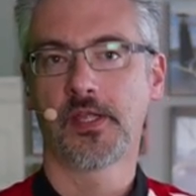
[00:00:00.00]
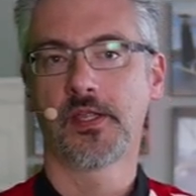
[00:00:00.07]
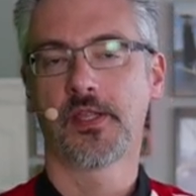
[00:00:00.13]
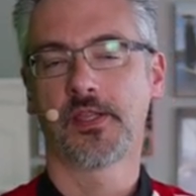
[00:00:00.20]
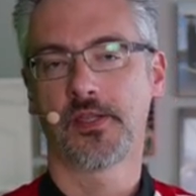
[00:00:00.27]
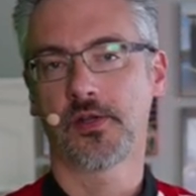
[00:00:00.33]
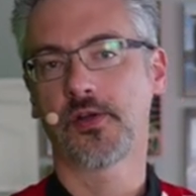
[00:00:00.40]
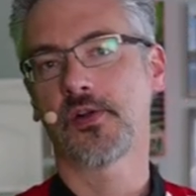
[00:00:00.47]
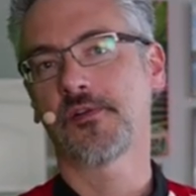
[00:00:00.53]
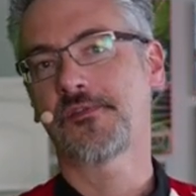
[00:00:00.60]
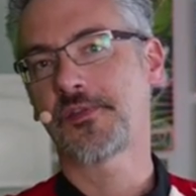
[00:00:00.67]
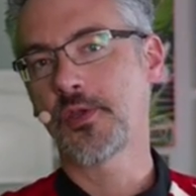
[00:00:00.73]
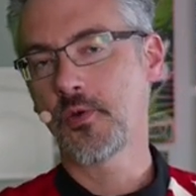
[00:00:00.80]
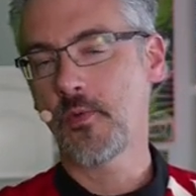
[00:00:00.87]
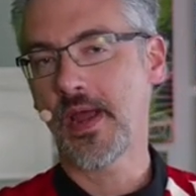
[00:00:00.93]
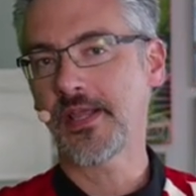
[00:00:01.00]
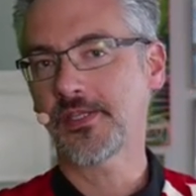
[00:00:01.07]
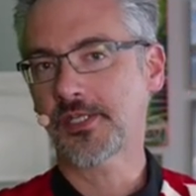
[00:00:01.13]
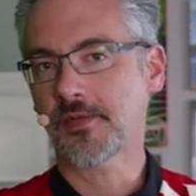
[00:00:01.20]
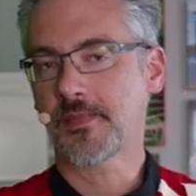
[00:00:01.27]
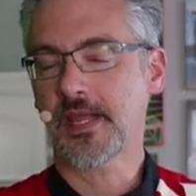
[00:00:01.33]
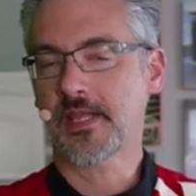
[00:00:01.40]
there are a few ways
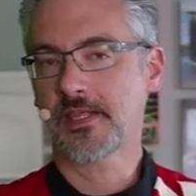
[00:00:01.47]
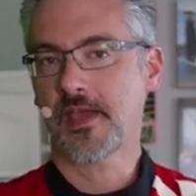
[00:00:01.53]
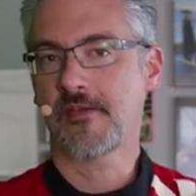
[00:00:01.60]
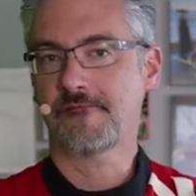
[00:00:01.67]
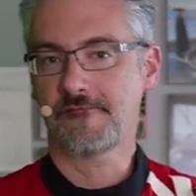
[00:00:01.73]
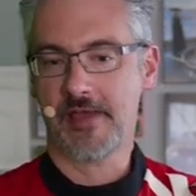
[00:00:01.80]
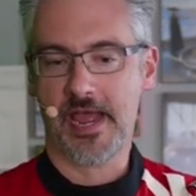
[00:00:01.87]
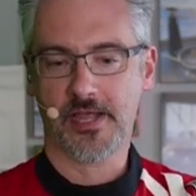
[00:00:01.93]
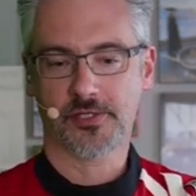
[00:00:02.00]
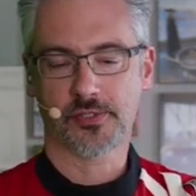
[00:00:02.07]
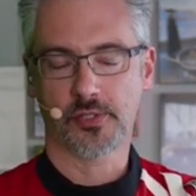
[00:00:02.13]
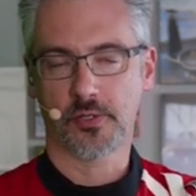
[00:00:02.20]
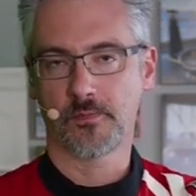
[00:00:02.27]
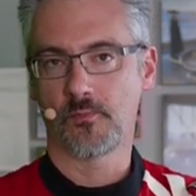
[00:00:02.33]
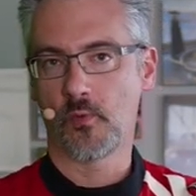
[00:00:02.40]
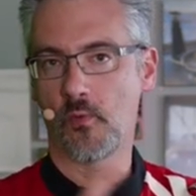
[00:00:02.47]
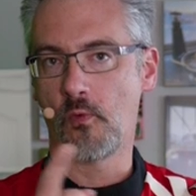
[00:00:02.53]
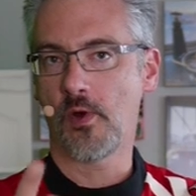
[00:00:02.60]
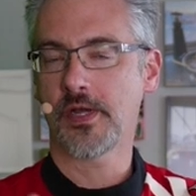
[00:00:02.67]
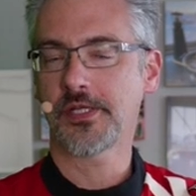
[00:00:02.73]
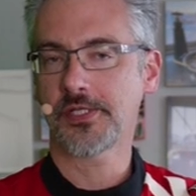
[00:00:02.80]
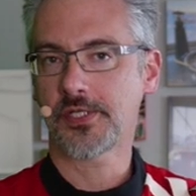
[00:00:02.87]
to make that faster.
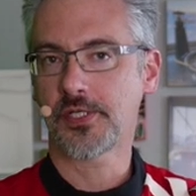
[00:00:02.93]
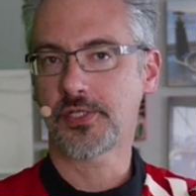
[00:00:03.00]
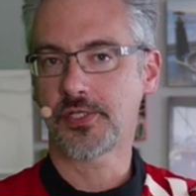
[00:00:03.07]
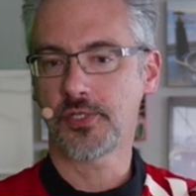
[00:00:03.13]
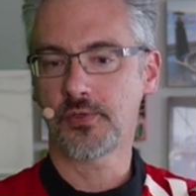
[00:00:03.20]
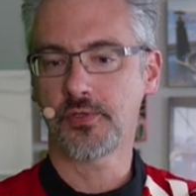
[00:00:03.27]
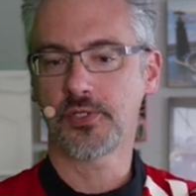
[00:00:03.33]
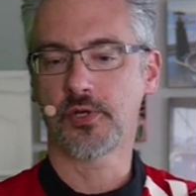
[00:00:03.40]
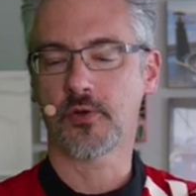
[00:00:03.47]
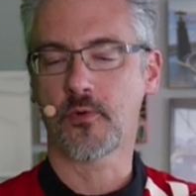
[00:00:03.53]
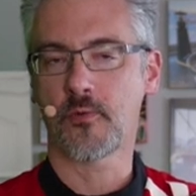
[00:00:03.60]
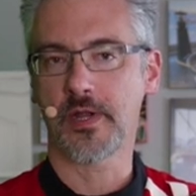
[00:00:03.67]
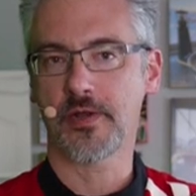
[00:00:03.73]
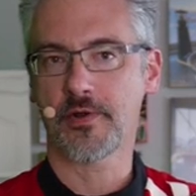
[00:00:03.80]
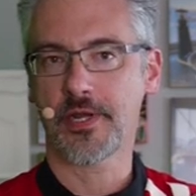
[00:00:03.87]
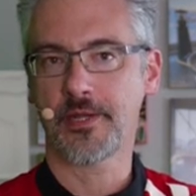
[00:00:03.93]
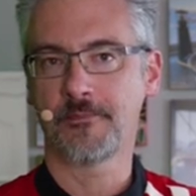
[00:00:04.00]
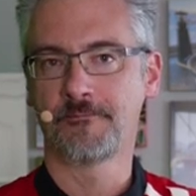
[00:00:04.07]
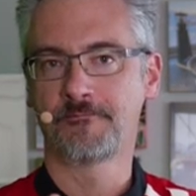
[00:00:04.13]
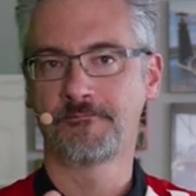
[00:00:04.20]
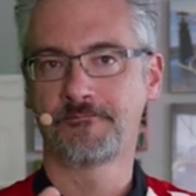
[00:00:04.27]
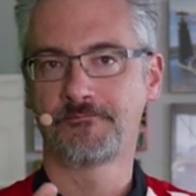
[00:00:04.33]
One is to tune your query,
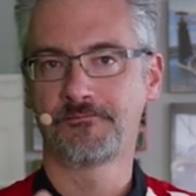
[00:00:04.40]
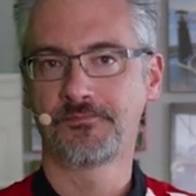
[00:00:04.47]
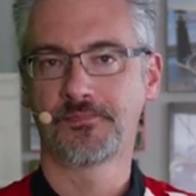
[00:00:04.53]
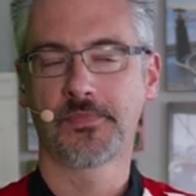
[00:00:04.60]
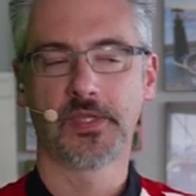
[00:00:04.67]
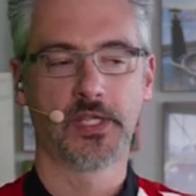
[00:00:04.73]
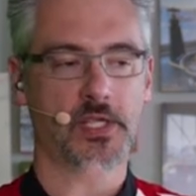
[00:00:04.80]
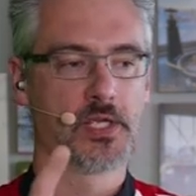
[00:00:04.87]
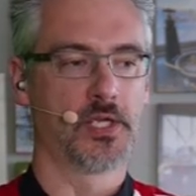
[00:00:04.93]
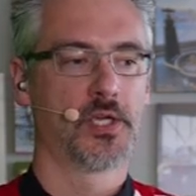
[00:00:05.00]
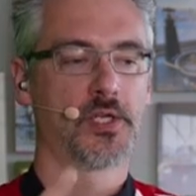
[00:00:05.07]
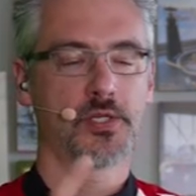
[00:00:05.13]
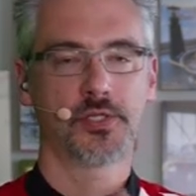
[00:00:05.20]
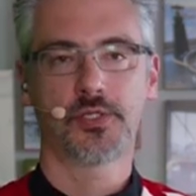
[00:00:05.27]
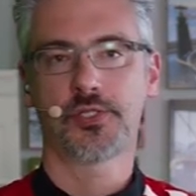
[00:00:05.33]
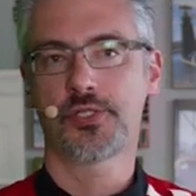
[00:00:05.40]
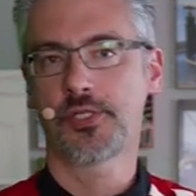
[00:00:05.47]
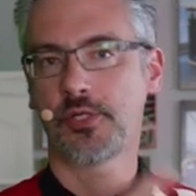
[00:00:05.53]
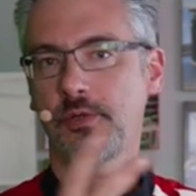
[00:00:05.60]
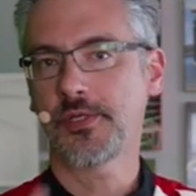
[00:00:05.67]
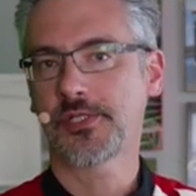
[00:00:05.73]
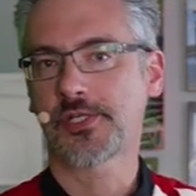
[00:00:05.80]

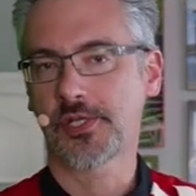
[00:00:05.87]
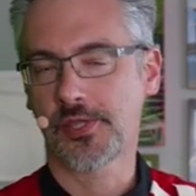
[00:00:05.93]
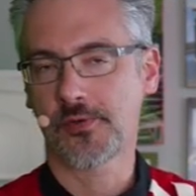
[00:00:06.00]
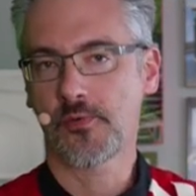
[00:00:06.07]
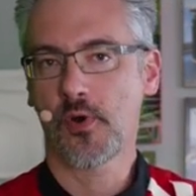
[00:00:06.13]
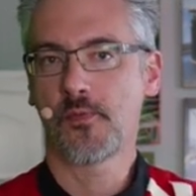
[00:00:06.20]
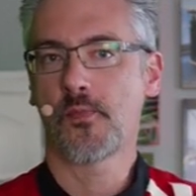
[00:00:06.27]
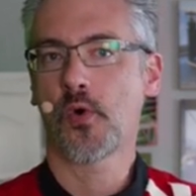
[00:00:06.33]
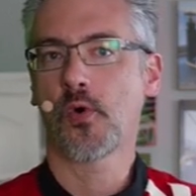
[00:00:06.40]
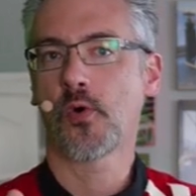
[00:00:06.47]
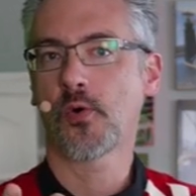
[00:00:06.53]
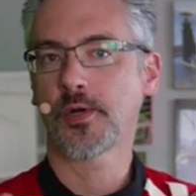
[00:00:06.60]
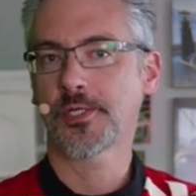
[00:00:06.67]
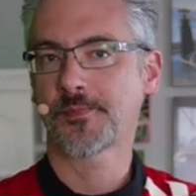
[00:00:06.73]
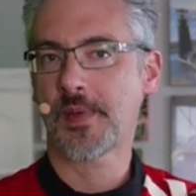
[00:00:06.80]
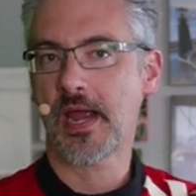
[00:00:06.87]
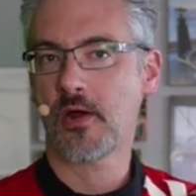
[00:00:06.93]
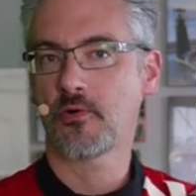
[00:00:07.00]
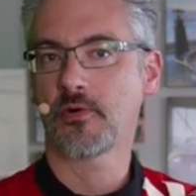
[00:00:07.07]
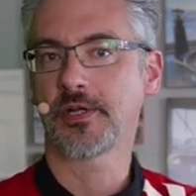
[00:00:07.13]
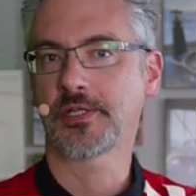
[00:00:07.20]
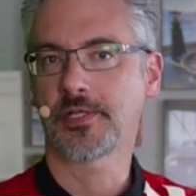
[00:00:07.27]
two is to throw more
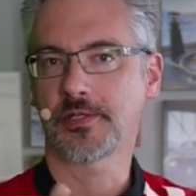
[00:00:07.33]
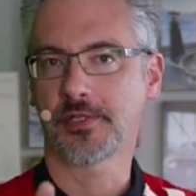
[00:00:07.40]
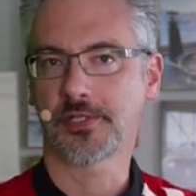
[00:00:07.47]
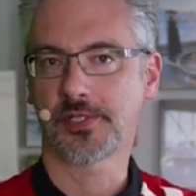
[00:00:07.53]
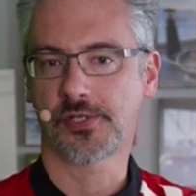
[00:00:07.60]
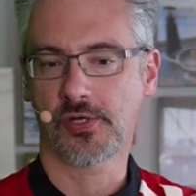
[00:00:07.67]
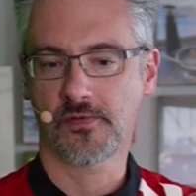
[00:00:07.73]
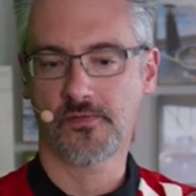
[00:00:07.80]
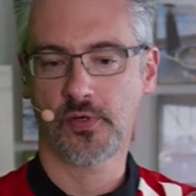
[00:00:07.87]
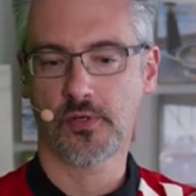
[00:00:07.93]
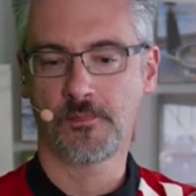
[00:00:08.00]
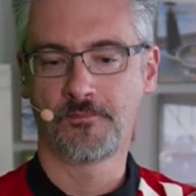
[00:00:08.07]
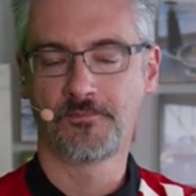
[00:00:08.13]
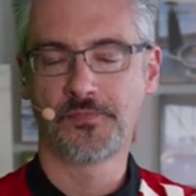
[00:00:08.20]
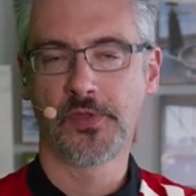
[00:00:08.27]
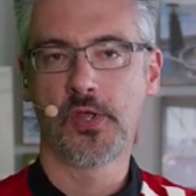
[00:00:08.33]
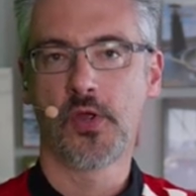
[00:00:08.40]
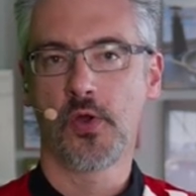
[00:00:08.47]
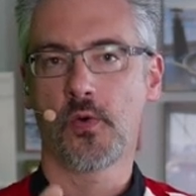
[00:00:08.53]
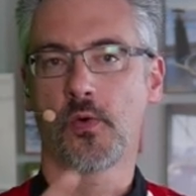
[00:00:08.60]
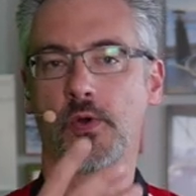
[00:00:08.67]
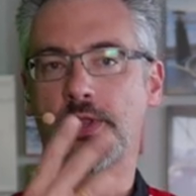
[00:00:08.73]
horsepower into the server
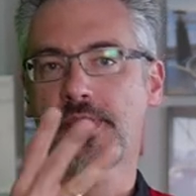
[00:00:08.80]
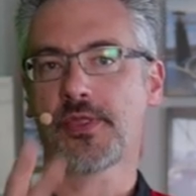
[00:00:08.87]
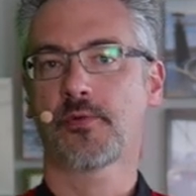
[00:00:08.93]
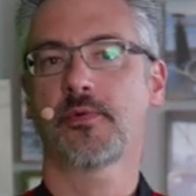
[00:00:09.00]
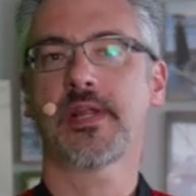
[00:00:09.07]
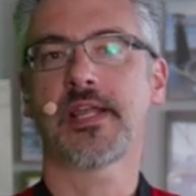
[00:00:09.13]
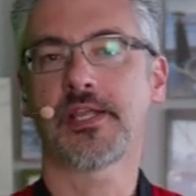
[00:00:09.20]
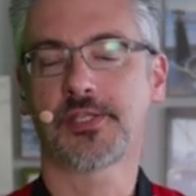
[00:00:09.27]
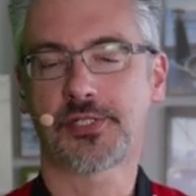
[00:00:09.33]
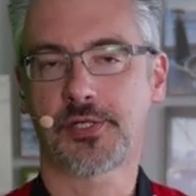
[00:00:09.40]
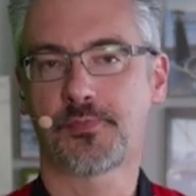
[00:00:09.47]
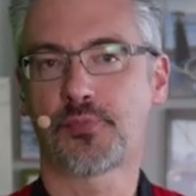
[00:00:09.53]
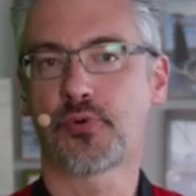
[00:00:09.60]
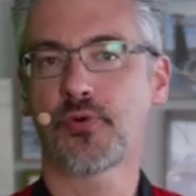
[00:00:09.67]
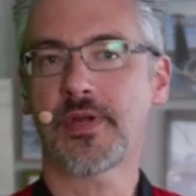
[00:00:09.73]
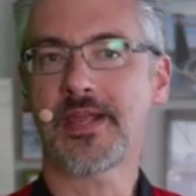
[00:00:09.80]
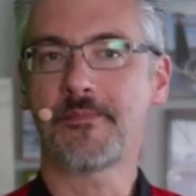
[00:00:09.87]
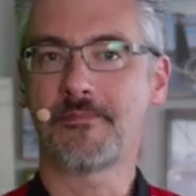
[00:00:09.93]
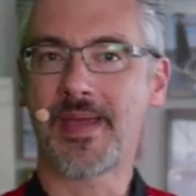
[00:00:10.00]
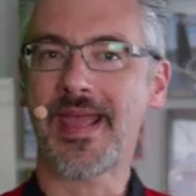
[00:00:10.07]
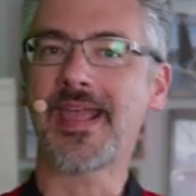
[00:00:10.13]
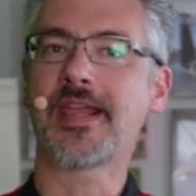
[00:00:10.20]
or three is to
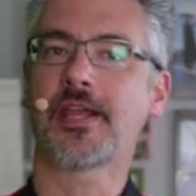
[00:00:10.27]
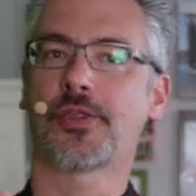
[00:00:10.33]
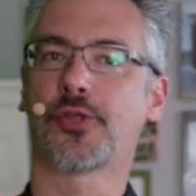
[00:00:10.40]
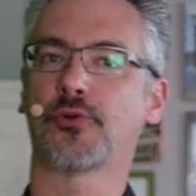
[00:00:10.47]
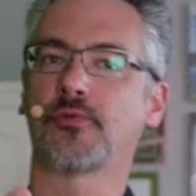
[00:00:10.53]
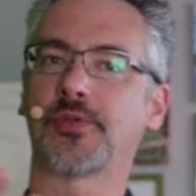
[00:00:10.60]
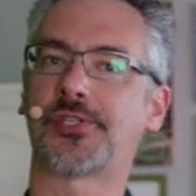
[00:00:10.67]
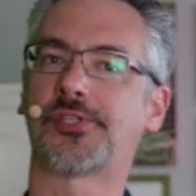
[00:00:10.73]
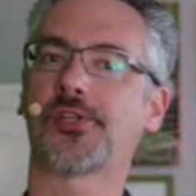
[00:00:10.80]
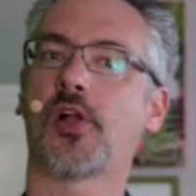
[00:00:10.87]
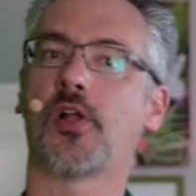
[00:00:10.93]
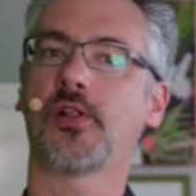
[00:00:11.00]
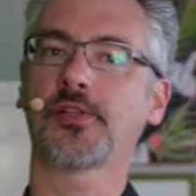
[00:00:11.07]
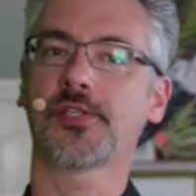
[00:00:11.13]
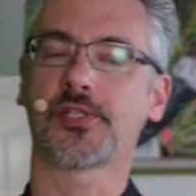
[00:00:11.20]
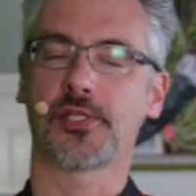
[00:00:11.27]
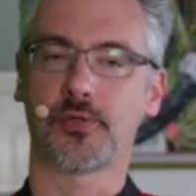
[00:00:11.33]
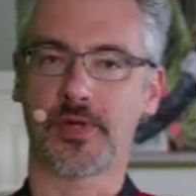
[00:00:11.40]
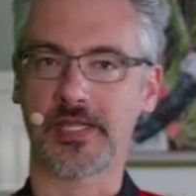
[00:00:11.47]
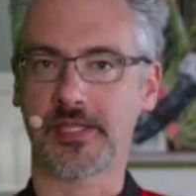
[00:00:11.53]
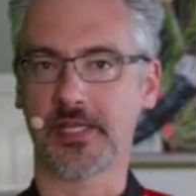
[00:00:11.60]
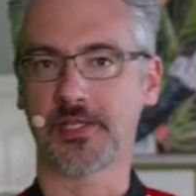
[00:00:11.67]
pre-bake the results,
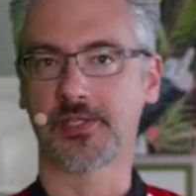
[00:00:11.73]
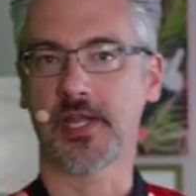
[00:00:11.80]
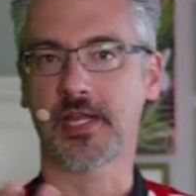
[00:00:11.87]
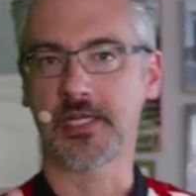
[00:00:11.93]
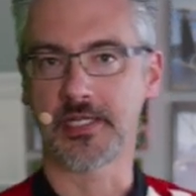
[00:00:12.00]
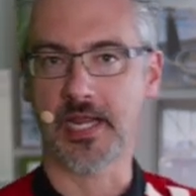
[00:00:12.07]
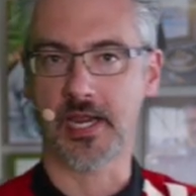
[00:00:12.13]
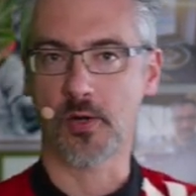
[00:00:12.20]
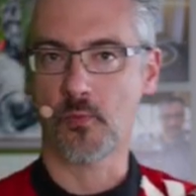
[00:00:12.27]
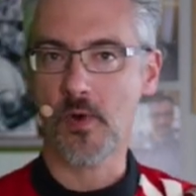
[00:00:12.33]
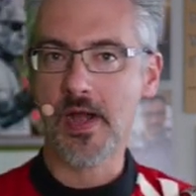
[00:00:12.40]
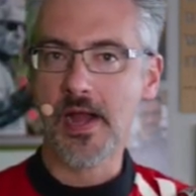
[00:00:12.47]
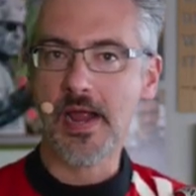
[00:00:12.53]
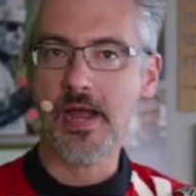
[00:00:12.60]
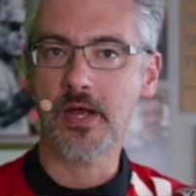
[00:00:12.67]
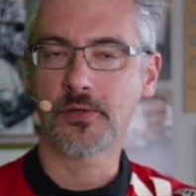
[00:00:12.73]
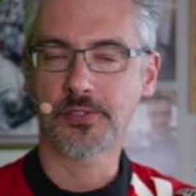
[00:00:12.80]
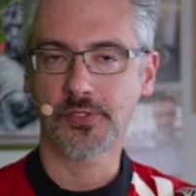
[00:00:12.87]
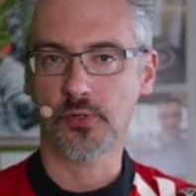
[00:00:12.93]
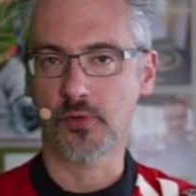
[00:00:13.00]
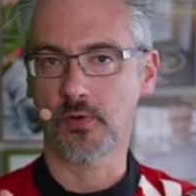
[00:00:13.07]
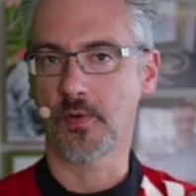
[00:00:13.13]
doing things like a data
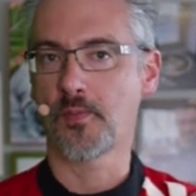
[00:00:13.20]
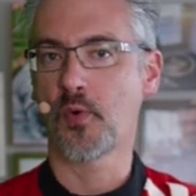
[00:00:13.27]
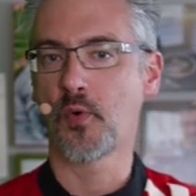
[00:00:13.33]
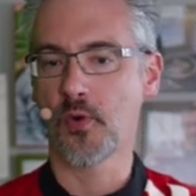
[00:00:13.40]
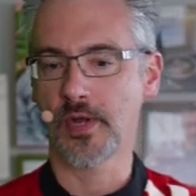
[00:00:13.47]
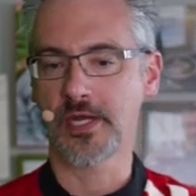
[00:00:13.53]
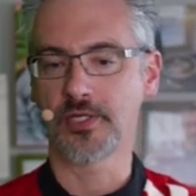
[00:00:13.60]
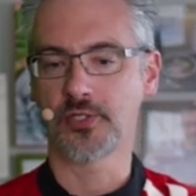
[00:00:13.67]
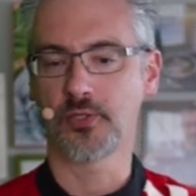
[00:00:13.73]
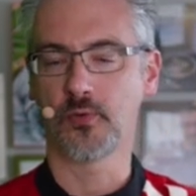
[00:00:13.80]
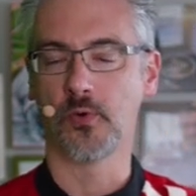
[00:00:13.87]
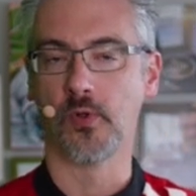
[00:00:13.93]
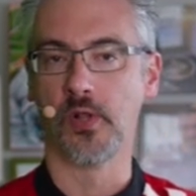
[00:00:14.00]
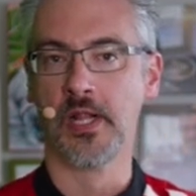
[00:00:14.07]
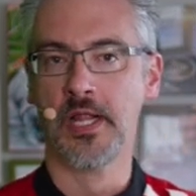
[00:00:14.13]
warehouse or a reporting tool